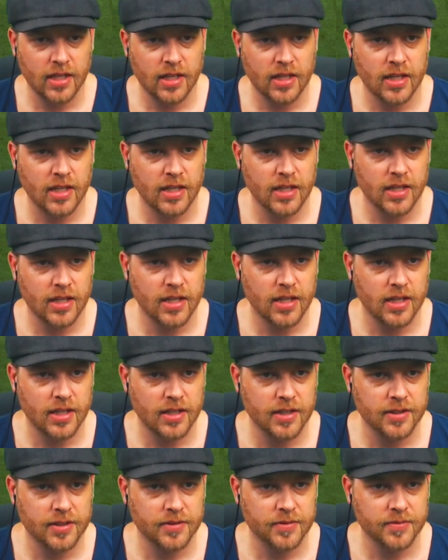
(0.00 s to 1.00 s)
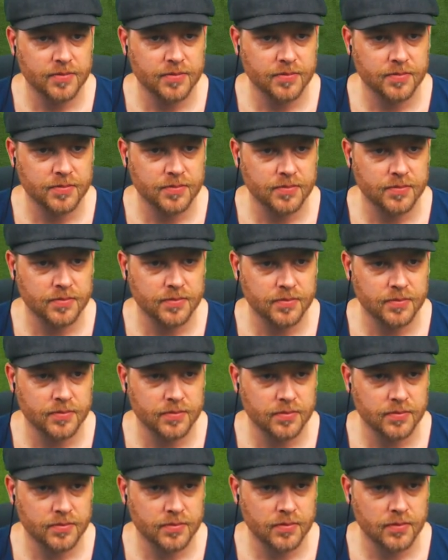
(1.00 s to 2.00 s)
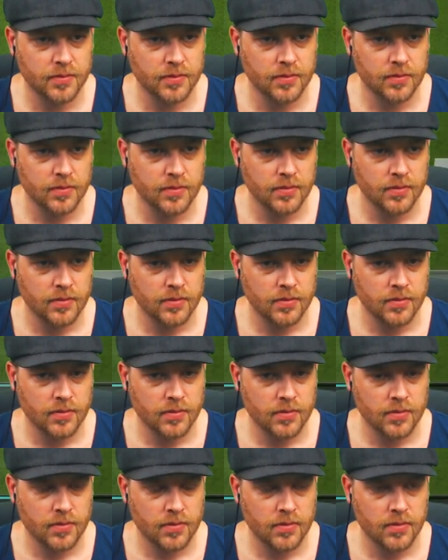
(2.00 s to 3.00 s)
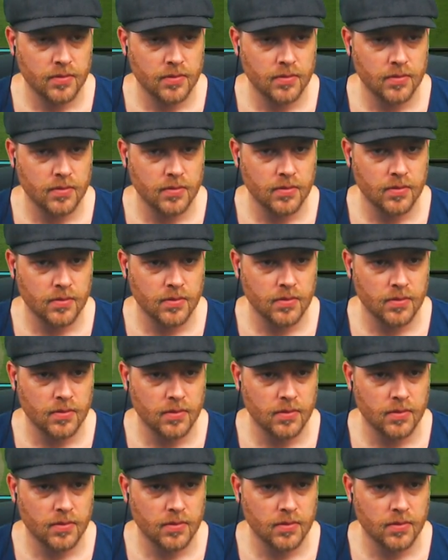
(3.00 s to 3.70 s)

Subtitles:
Nobody speaks.